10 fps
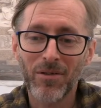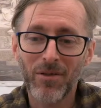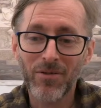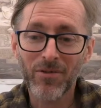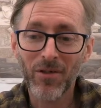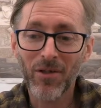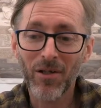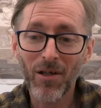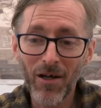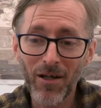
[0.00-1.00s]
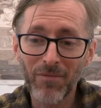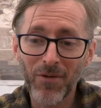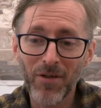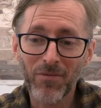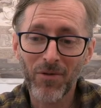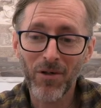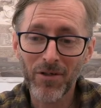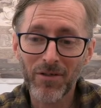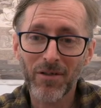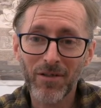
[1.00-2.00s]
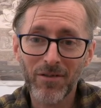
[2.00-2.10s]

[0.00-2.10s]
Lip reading: just on the live, that have got